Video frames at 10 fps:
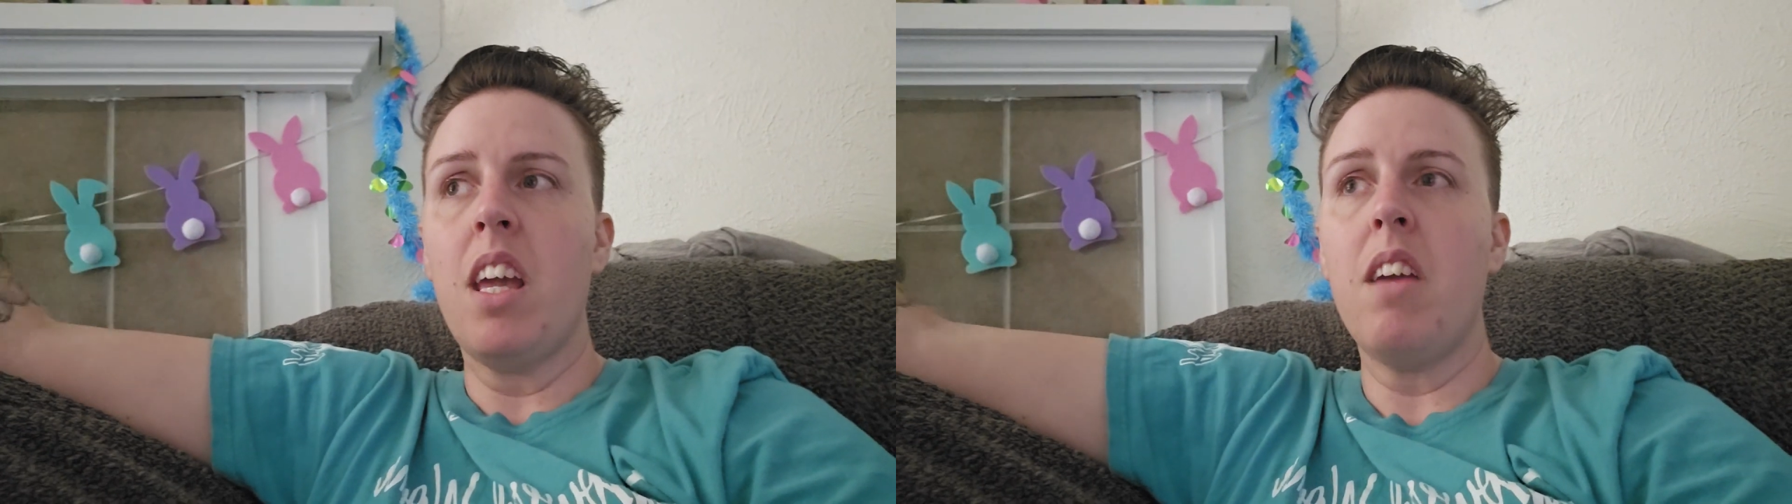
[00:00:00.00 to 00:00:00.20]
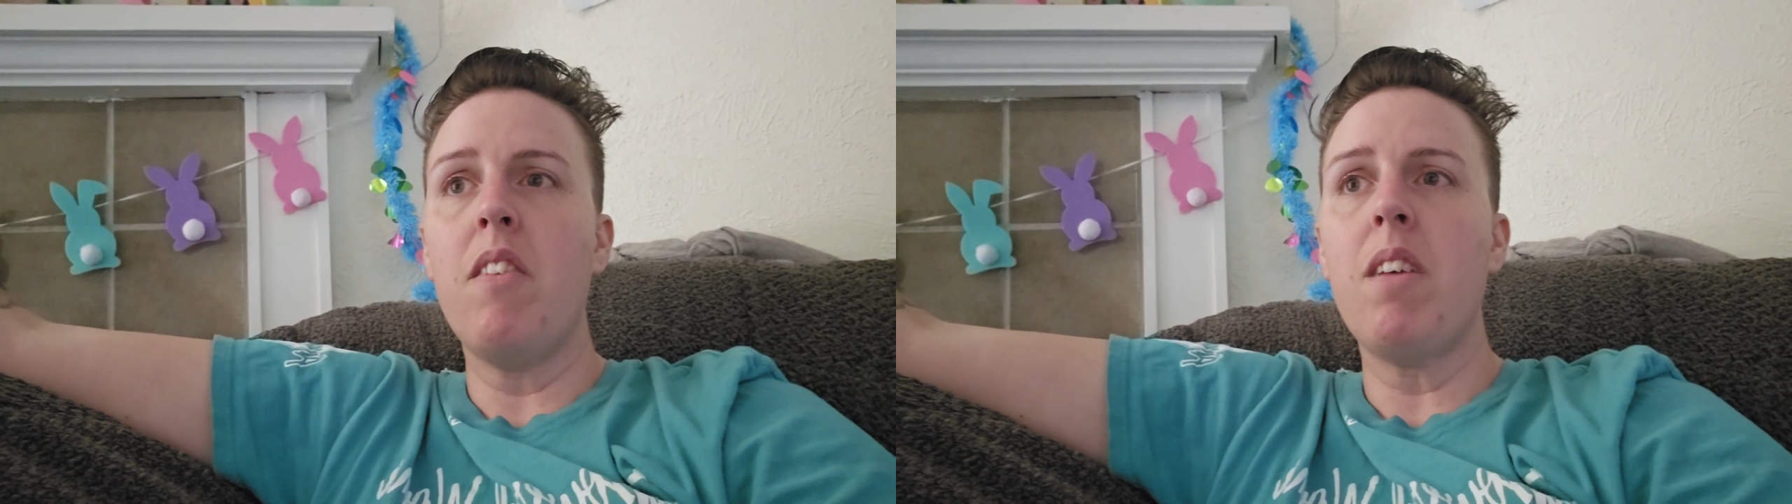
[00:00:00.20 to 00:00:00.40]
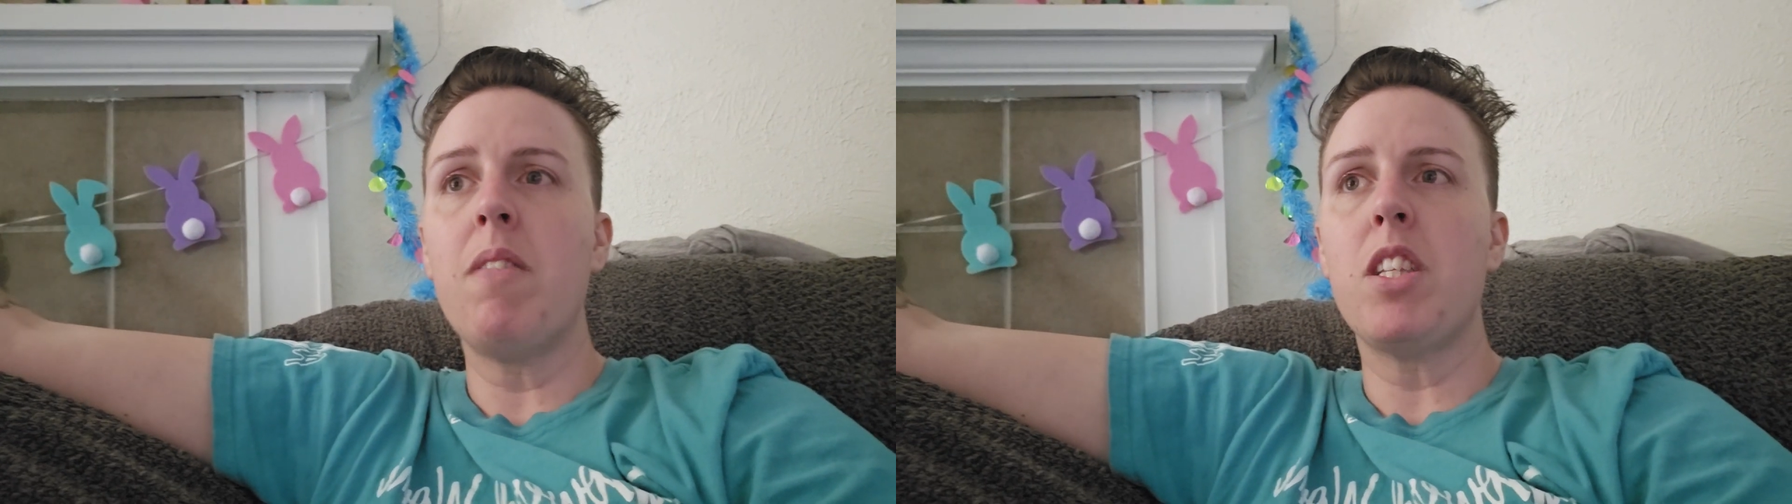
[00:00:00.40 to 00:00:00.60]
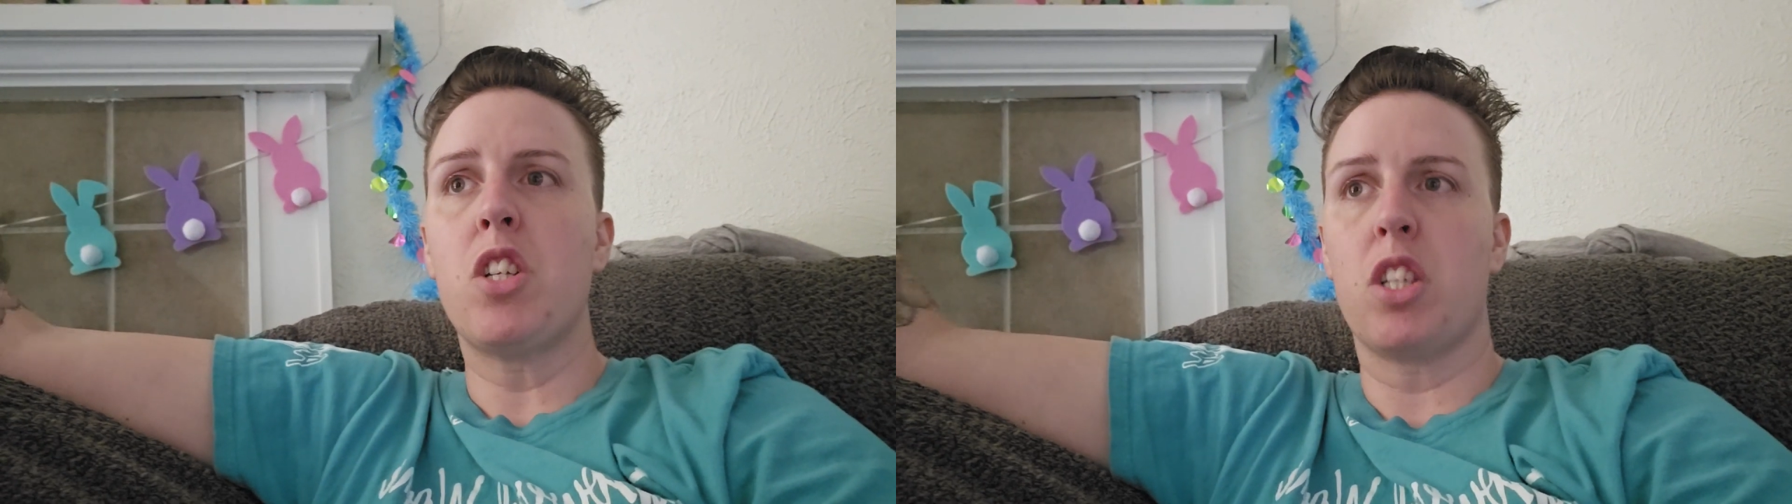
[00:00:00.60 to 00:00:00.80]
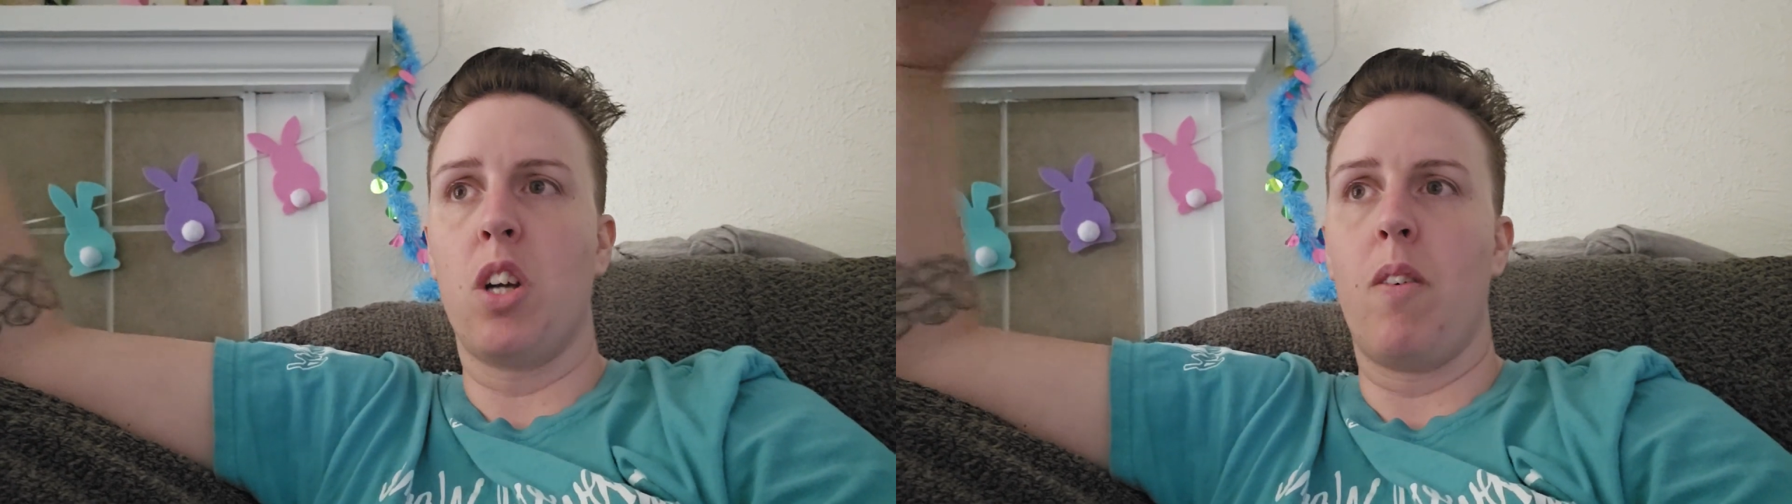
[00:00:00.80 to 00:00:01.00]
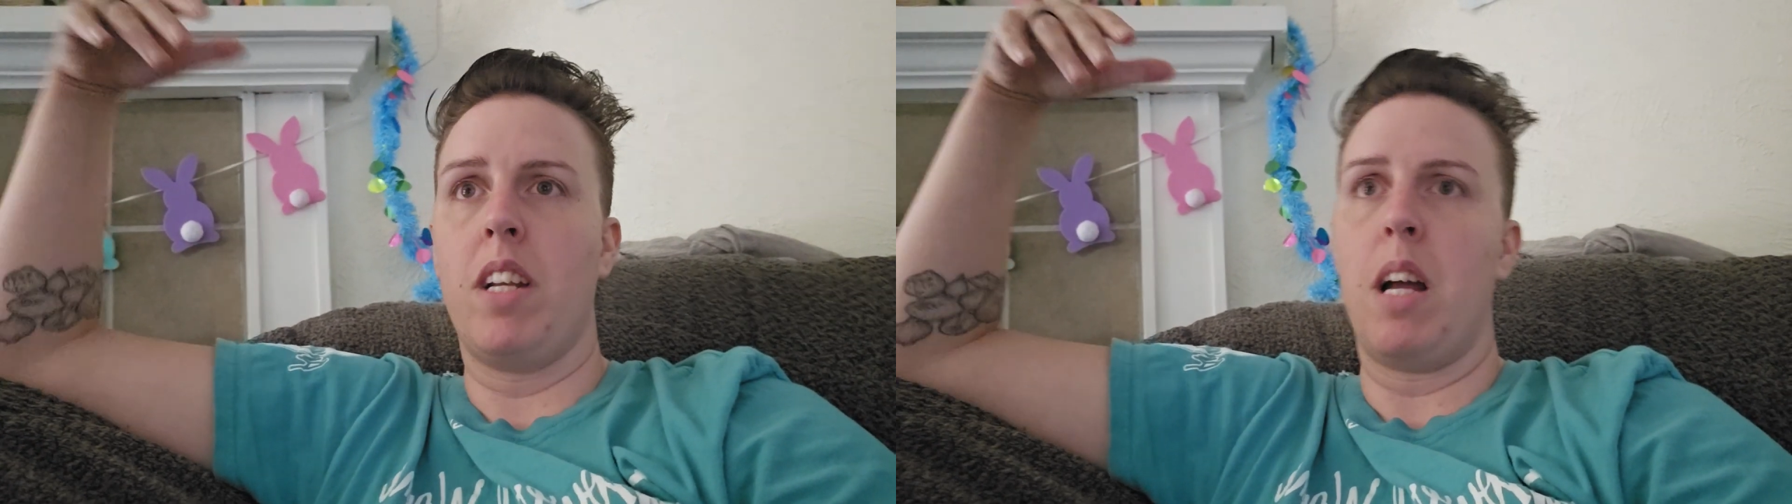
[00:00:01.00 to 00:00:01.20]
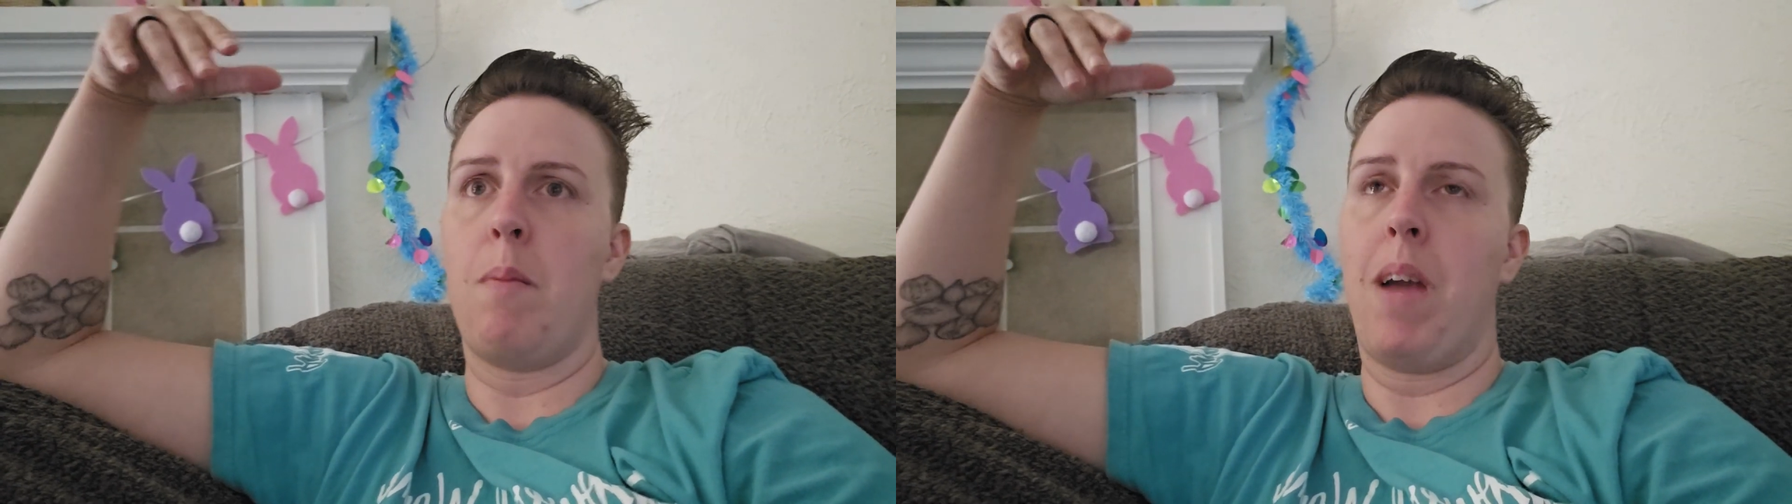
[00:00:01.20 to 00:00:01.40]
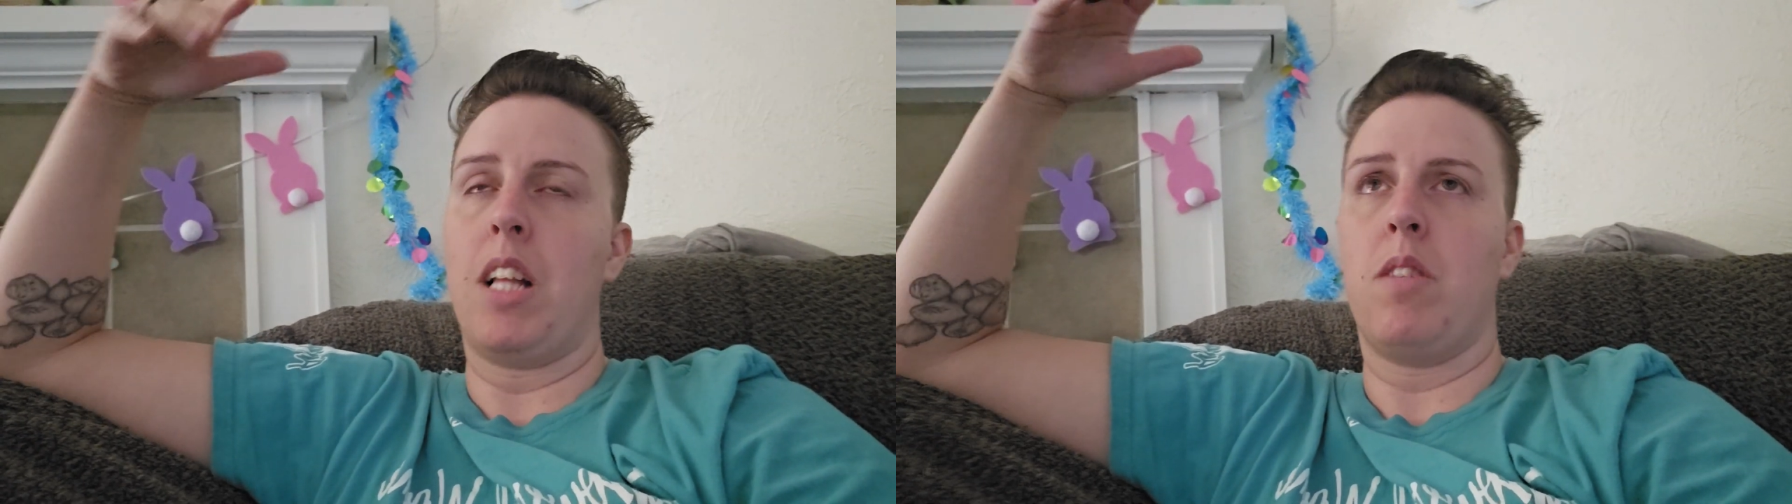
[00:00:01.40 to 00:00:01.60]
even if it's just going down
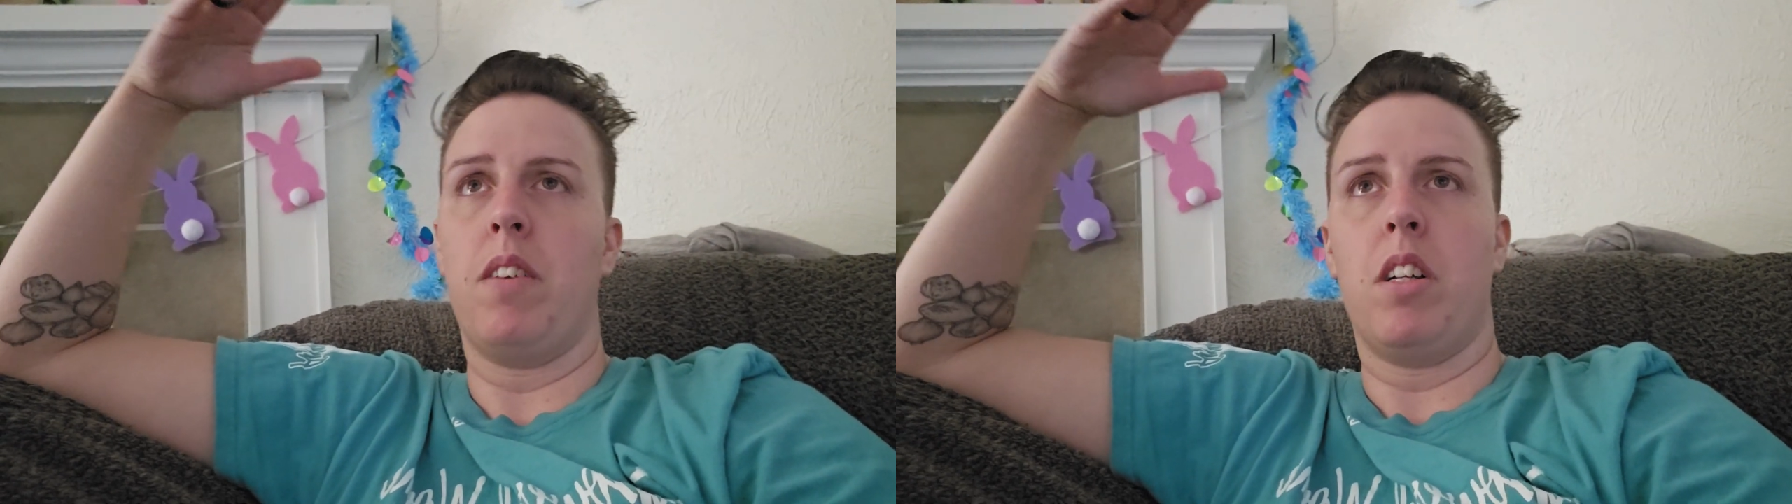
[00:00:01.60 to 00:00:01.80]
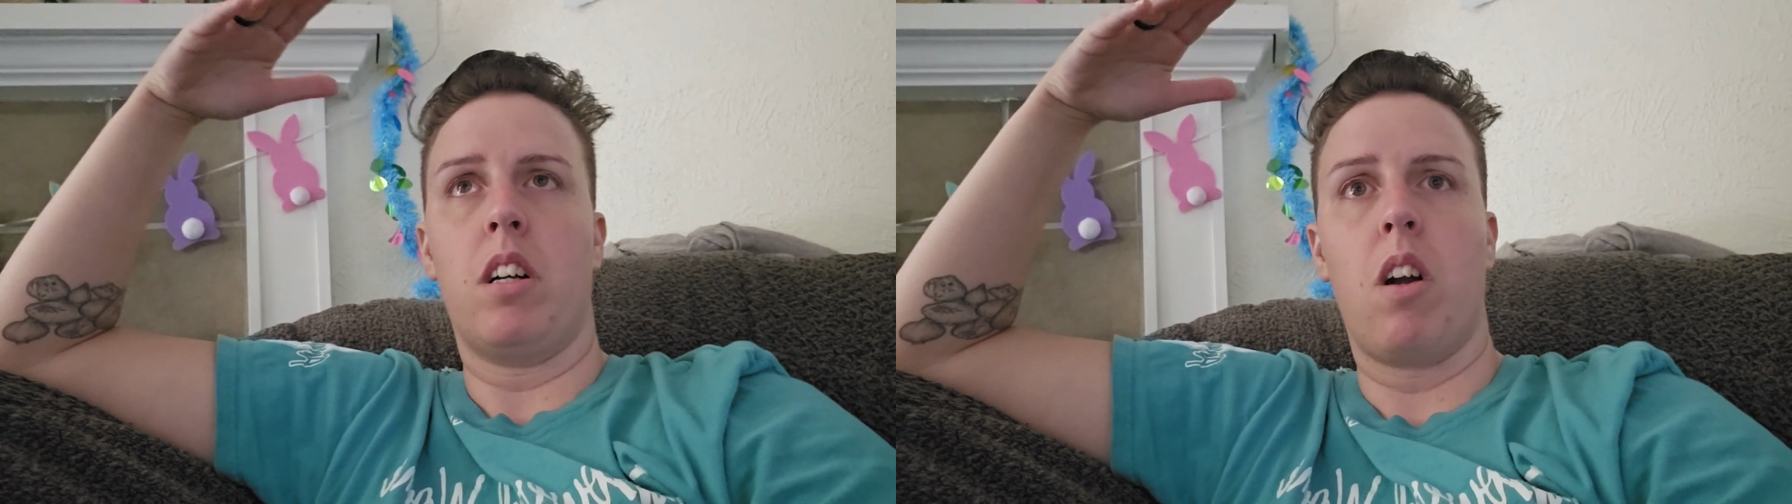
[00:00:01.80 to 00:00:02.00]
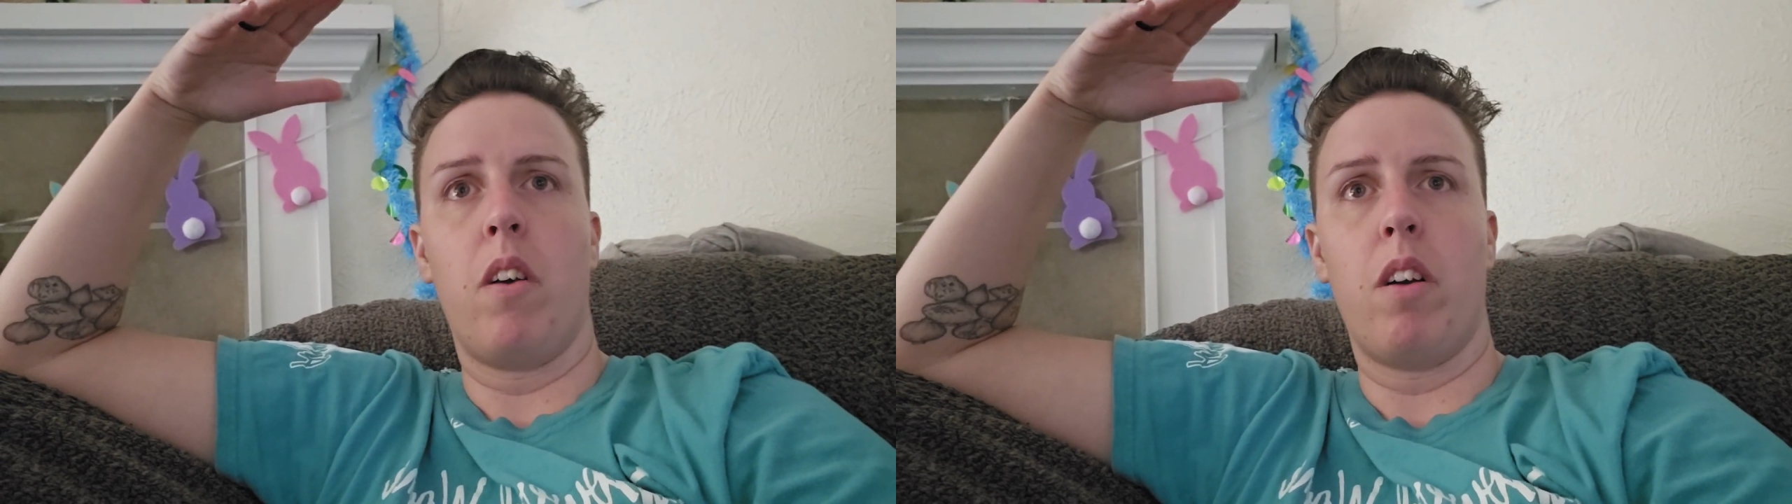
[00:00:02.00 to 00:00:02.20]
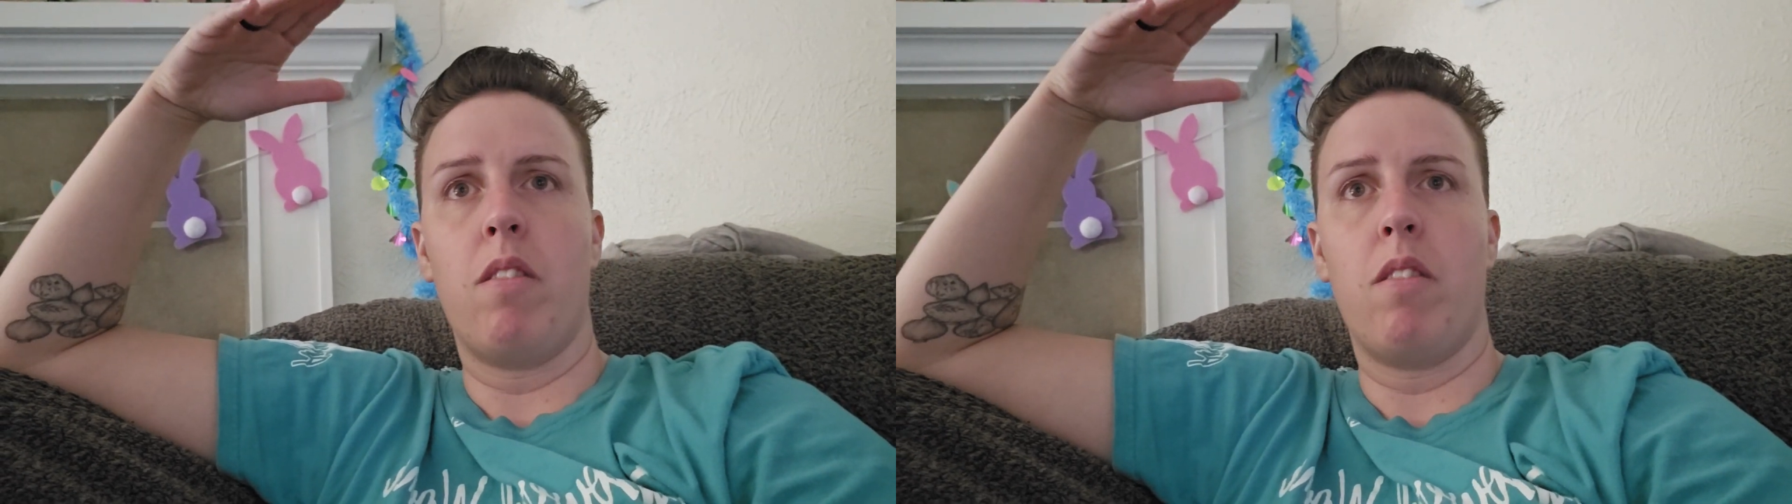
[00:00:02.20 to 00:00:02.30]
to Mansfield or going